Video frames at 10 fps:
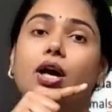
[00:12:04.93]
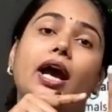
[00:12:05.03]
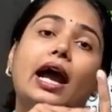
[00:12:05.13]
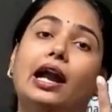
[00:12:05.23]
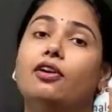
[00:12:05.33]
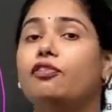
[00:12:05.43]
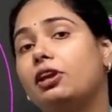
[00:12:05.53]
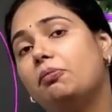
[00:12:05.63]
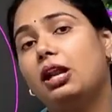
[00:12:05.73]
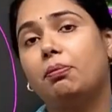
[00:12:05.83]
and
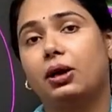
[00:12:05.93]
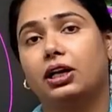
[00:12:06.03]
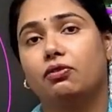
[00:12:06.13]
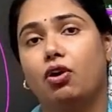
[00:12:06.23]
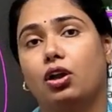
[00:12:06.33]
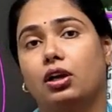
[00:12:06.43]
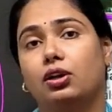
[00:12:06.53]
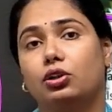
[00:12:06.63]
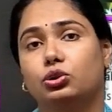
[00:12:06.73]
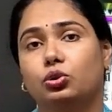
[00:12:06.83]
female reproductive organ
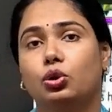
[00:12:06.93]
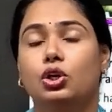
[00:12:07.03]
also.